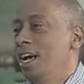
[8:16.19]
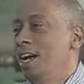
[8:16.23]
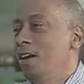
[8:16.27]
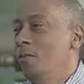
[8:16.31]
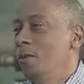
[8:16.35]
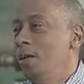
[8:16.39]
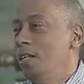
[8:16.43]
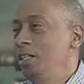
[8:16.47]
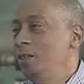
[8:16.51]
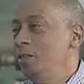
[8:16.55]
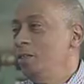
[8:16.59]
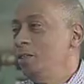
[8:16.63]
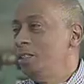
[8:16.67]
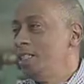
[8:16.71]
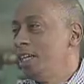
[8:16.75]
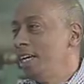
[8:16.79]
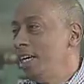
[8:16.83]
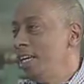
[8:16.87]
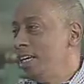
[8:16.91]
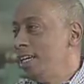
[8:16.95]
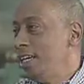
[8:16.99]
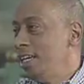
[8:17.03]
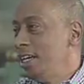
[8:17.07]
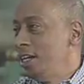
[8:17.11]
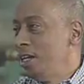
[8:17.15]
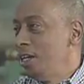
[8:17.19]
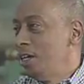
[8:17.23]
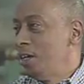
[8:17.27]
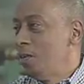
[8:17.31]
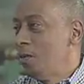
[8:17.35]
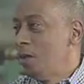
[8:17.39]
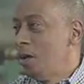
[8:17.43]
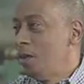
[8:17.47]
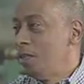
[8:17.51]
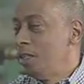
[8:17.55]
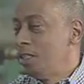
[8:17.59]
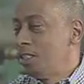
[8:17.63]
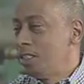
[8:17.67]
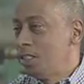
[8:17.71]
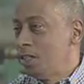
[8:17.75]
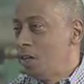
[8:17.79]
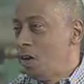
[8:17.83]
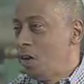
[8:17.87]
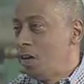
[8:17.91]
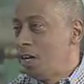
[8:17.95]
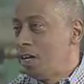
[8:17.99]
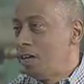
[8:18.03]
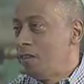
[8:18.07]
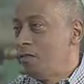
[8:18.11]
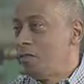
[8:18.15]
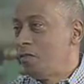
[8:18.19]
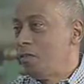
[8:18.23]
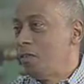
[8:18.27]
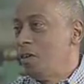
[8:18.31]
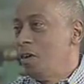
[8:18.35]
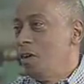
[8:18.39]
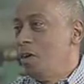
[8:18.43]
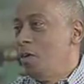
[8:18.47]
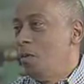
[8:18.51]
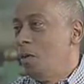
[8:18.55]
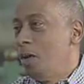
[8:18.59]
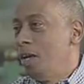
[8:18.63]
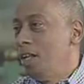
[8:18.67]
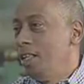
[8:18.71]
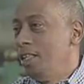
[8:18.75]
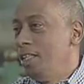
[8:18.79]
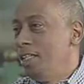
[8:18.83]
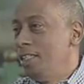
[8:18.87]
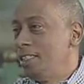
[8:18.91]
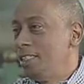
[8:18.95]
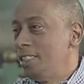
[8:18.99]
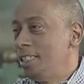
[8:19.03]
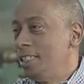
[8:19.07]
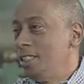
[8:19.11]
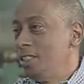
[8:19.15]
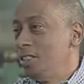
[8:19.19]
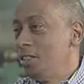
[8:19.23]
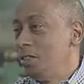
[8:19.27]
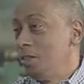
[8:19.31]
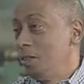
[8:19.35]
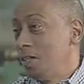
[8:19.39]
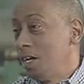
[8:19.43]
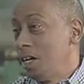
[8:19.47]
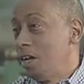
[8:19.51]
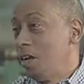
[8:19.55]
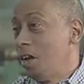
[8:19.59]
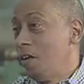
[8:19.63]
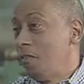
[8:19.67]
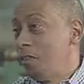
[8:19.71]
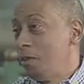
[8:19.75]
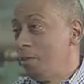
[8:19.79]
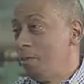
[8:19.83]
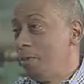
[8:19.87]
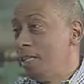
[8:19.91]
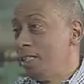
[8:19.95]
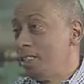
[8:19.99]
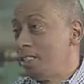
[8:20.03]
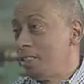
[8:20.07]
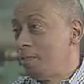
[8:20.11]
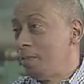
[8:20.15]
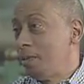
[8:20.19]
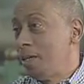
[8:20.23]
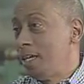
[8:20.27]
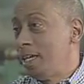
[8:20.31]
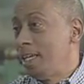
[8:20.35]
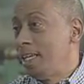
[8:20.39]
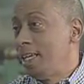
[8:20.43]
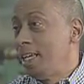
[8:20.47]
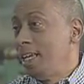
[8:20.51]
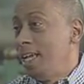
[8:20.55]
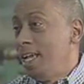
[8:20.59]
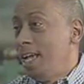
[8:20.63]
when you tie a hair around the stalk of one of these things, you cut off the blood supply,